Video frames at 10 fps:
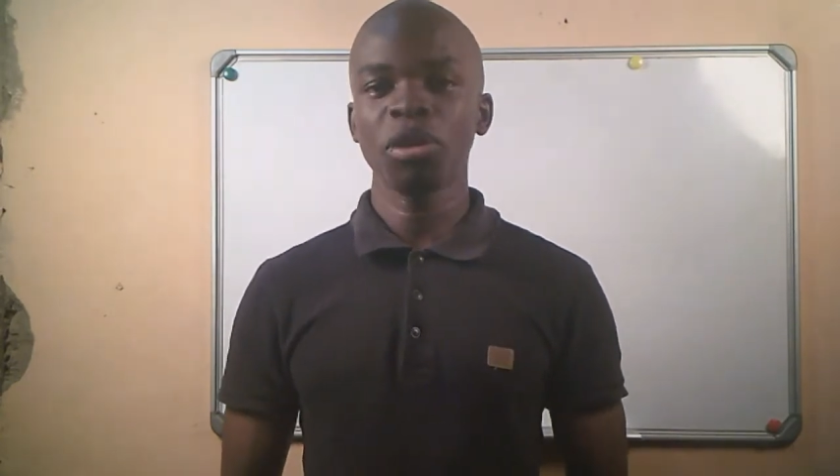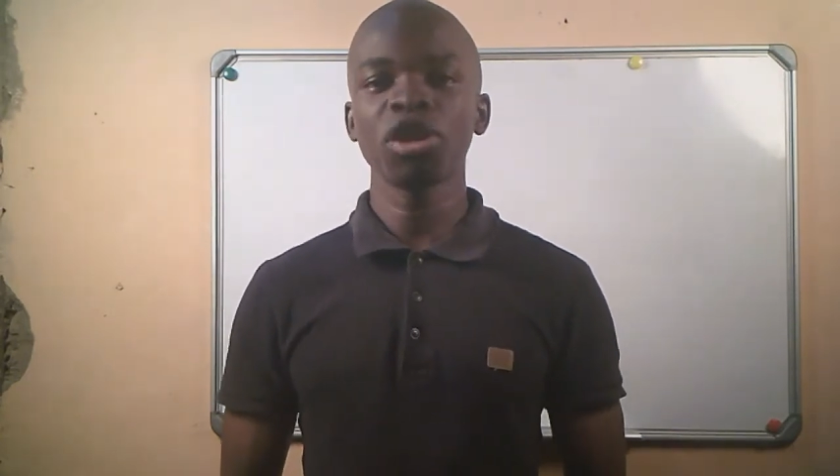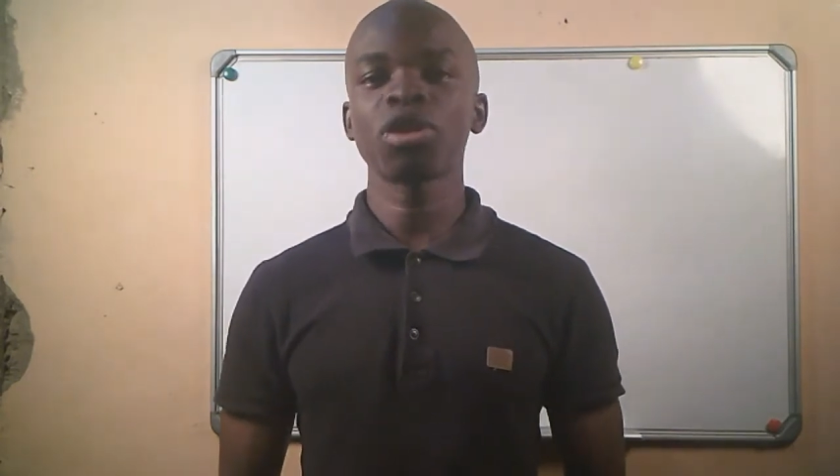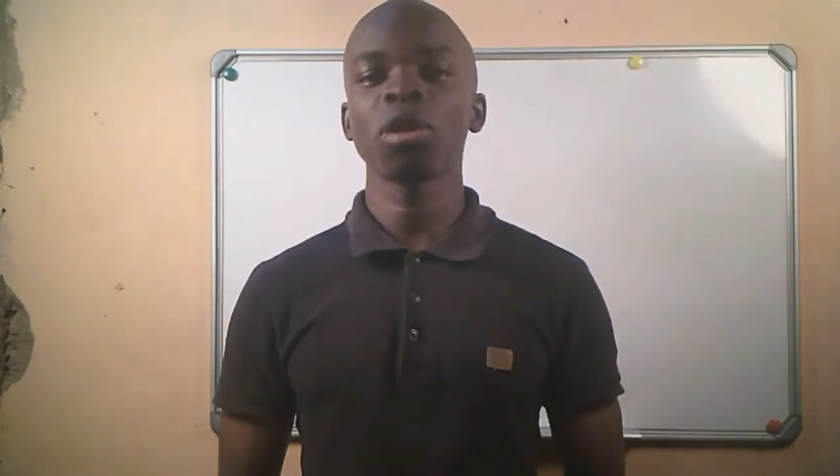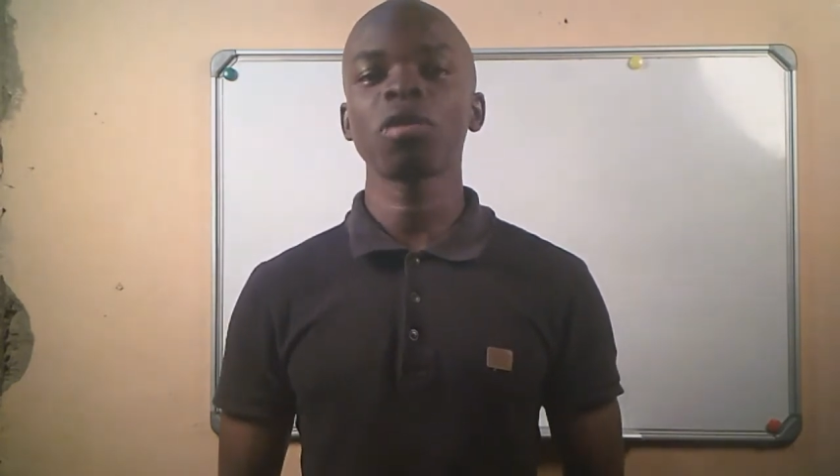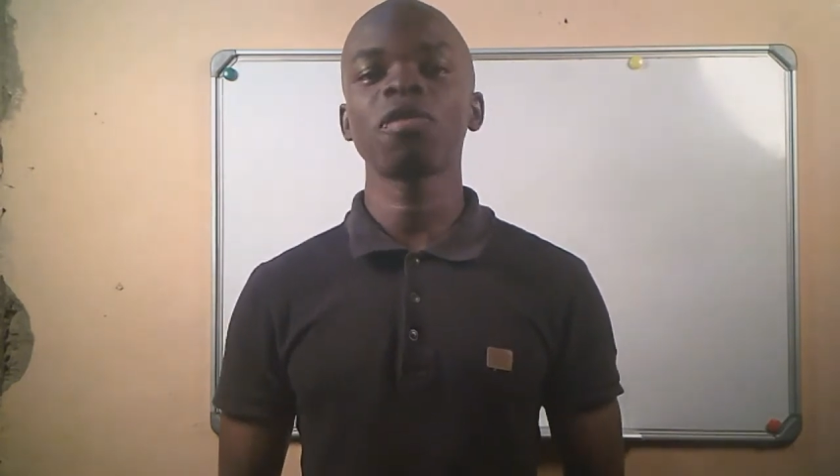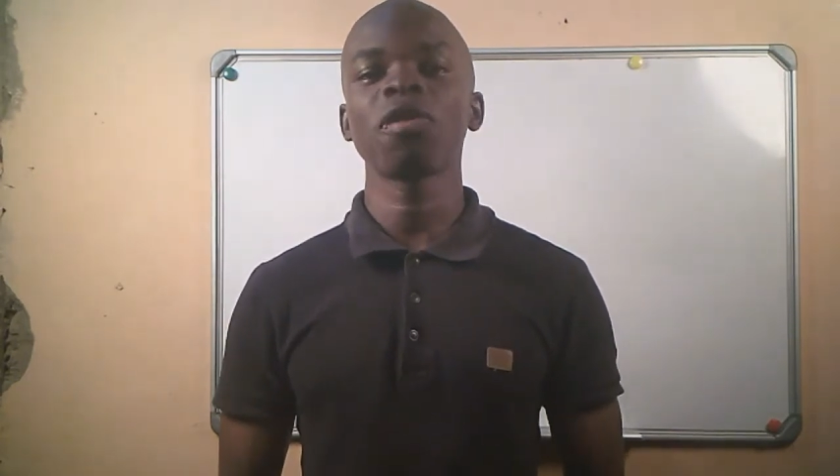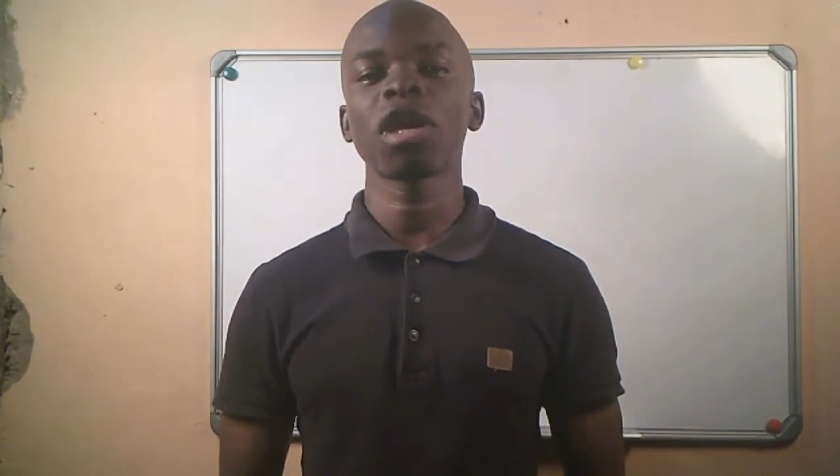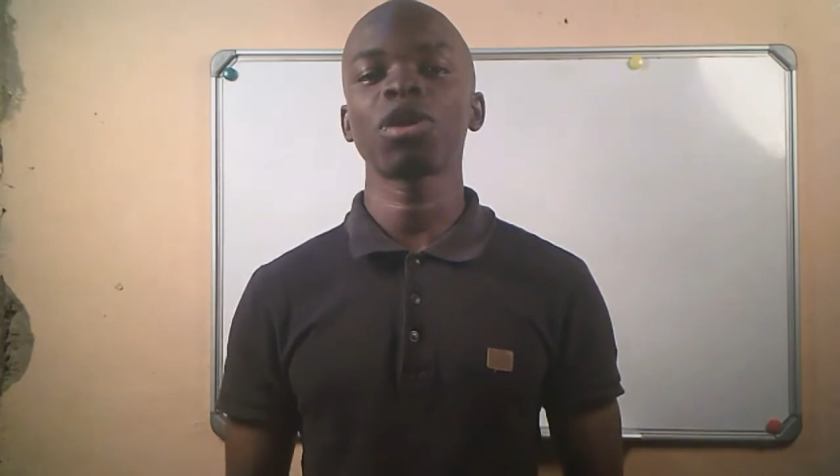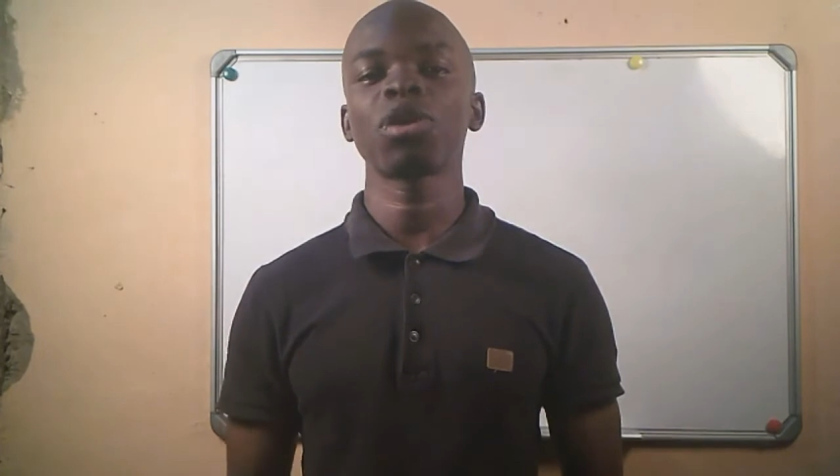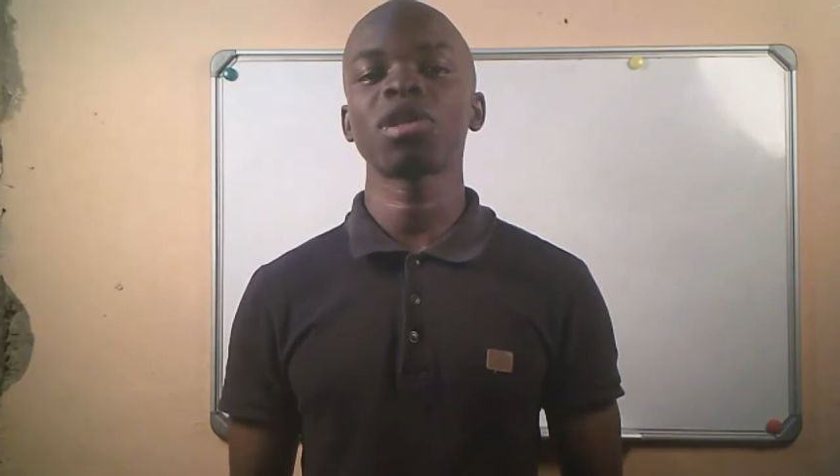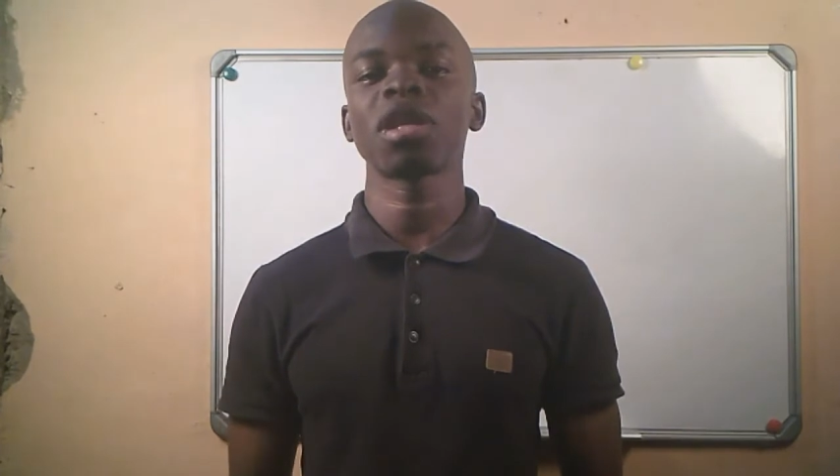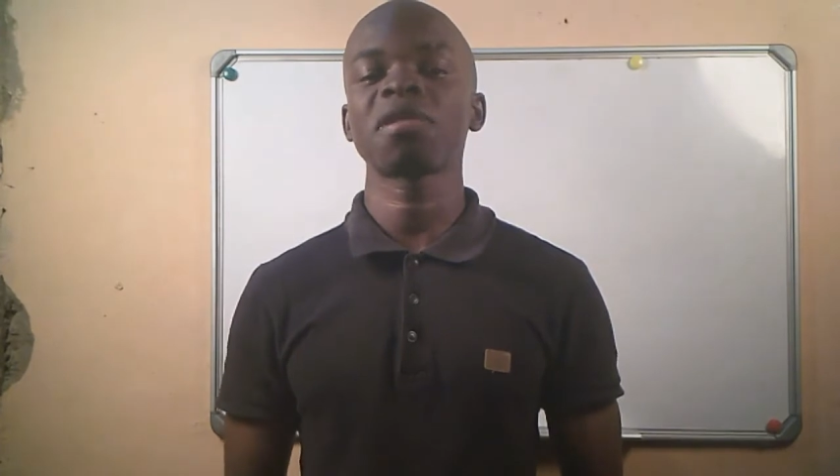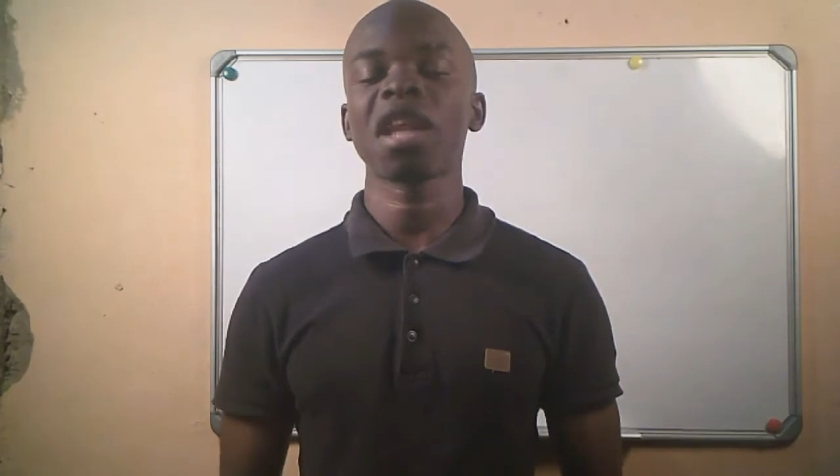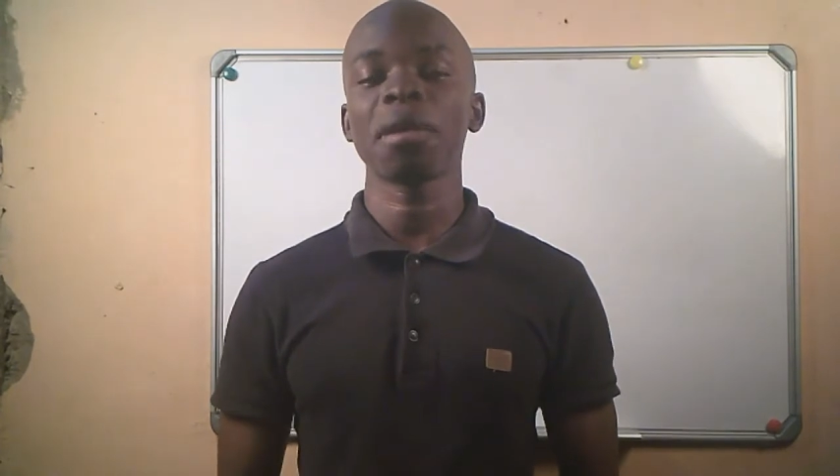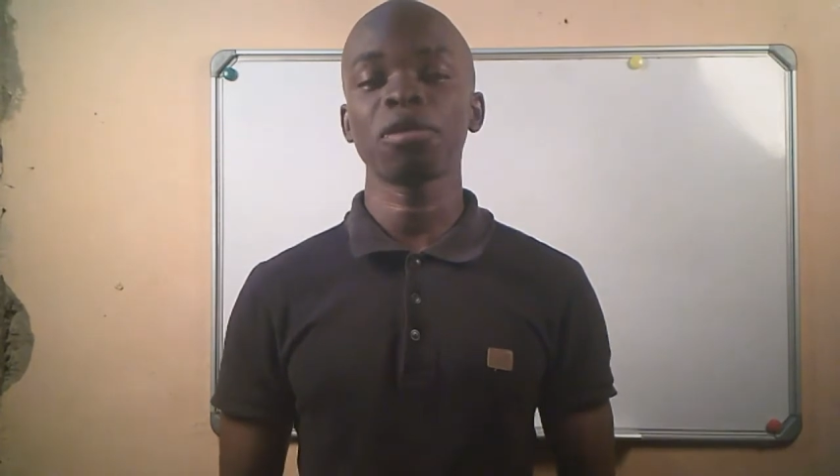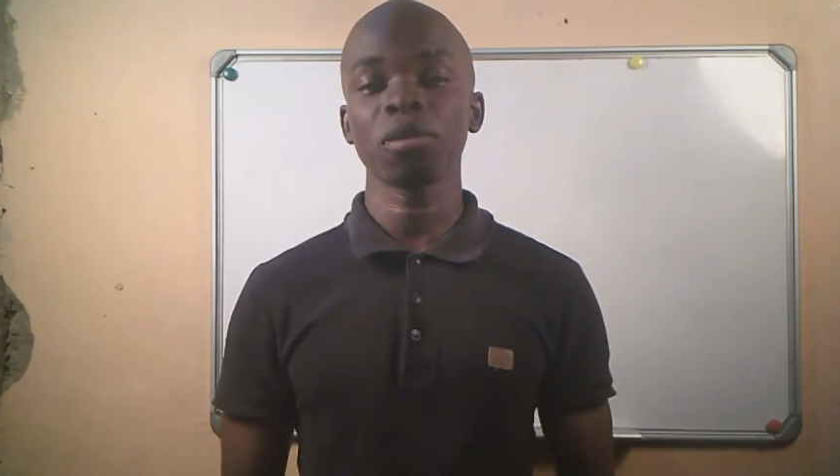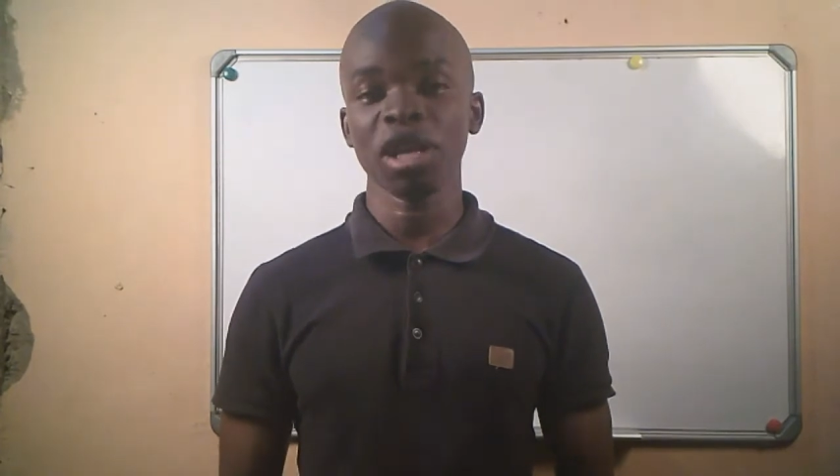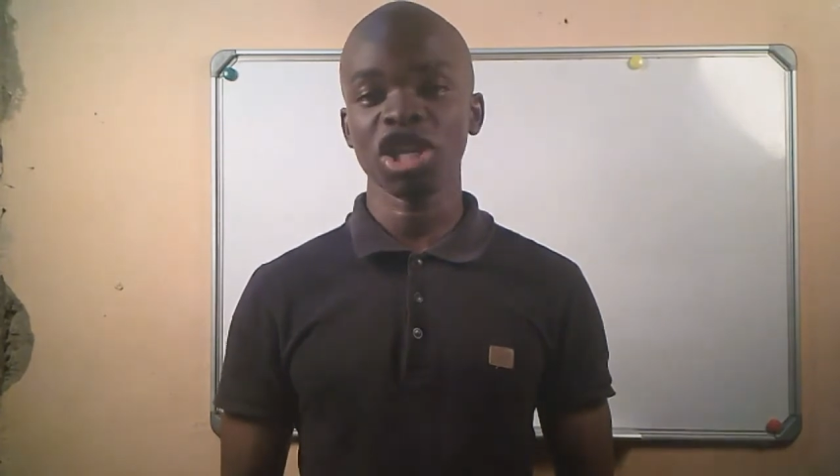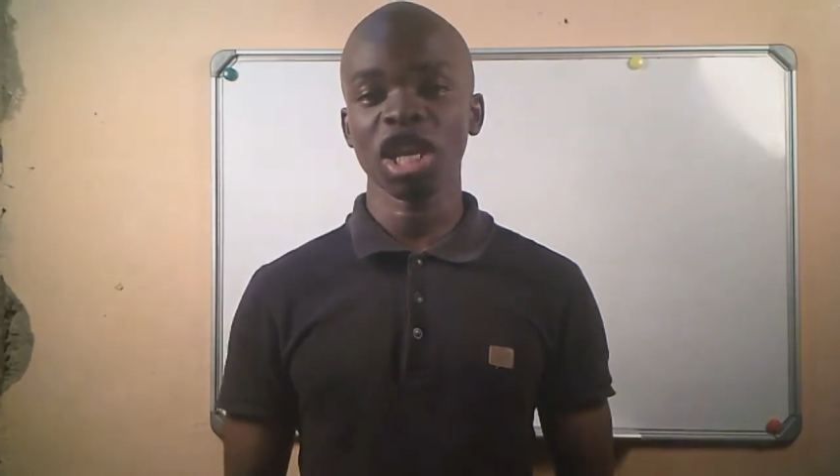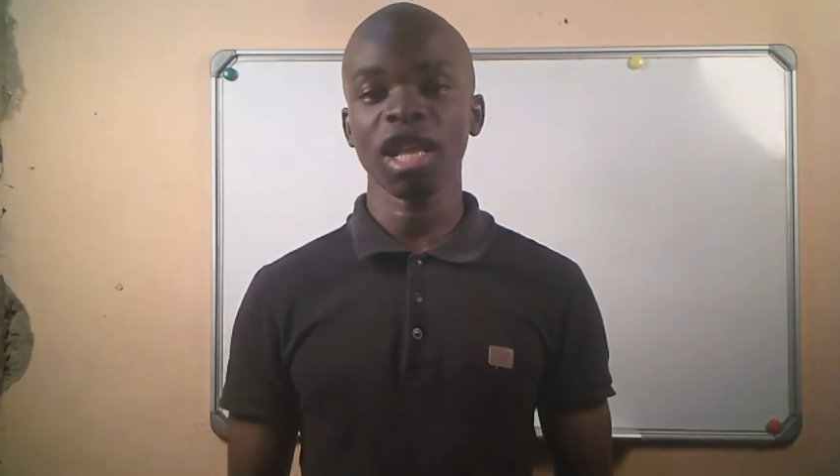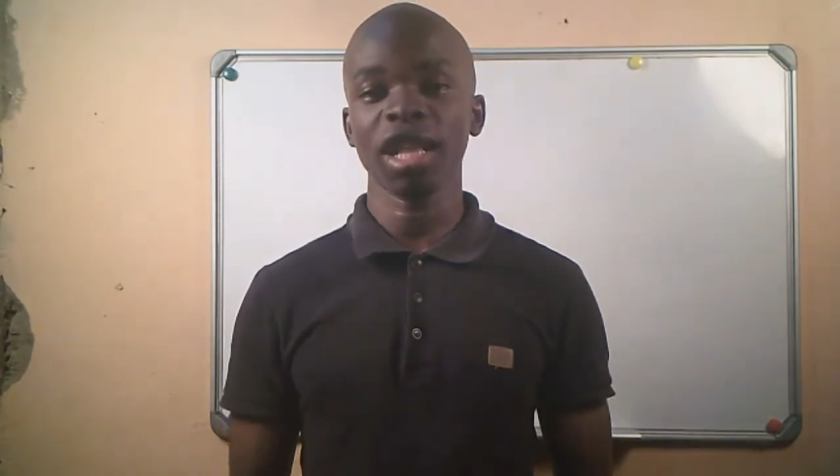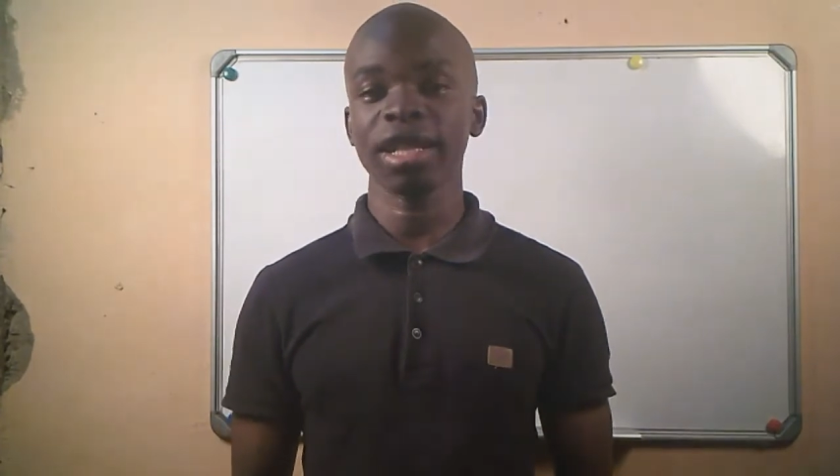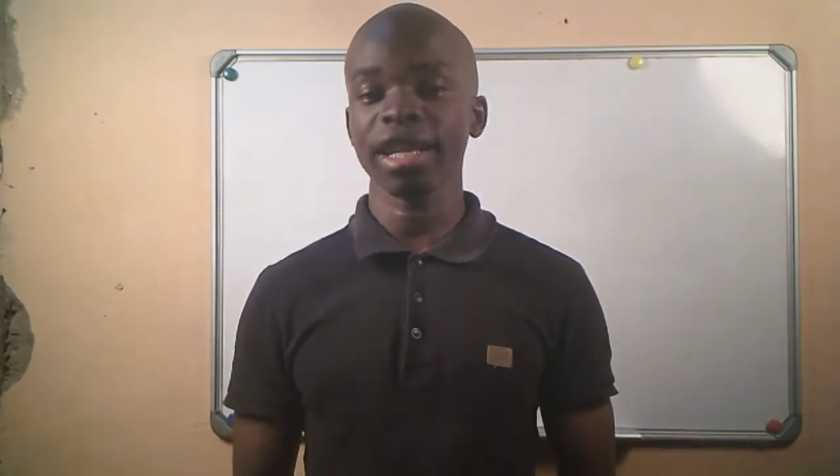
Please don't forget to subscribe to my channel.